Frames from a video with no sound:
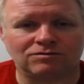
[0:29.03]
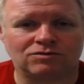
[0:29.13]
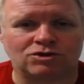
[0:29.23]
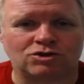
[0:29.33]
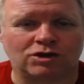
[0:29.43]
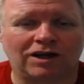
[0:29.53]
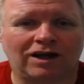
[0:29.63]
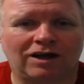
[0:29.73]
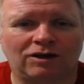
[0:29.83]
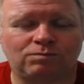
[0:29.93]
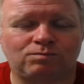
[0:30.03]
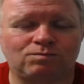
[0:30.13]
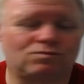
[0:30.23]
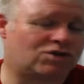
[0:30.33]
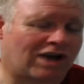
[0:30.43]
just done a little
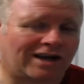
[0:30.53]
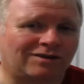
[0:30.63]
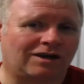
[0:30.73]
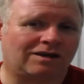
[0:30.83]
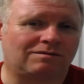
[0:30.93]
chat in the